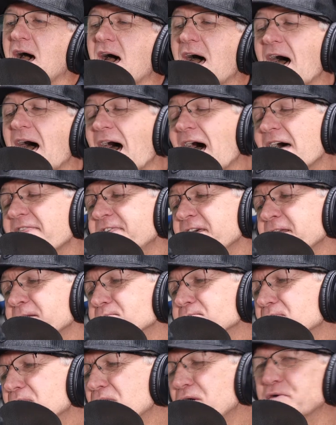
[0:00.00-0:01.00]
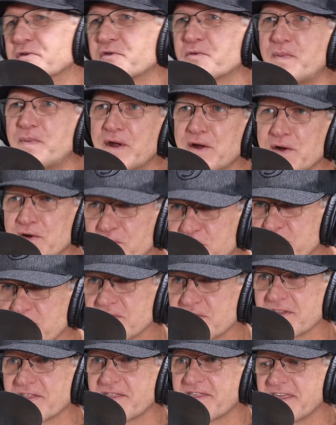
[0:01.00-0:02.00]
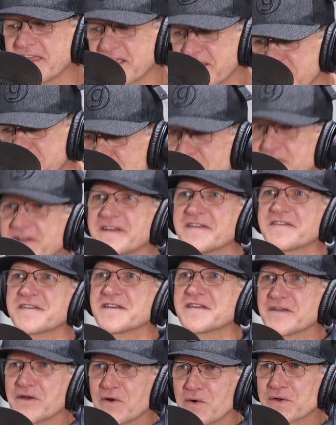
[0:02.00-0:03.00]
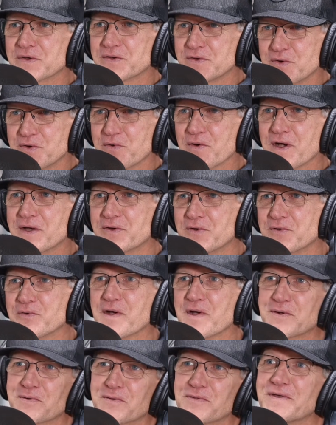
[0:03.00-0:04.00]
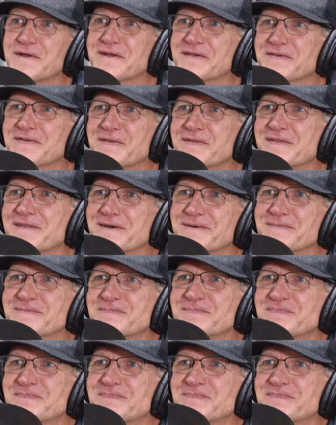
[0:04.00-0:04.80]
I think most parents think their kids can go on to do greater things than them.